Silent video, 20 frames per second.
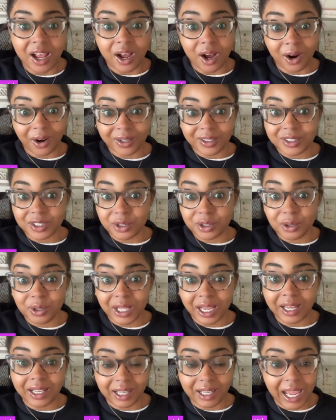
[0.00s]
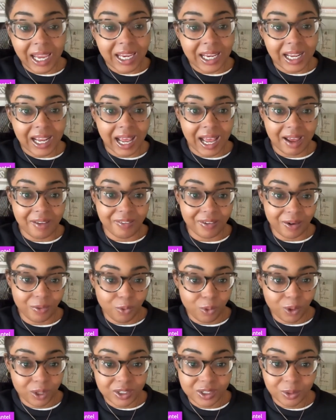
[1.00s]
Or do they like having
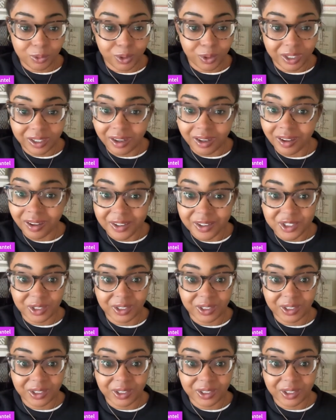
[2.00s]
one-to-one calls?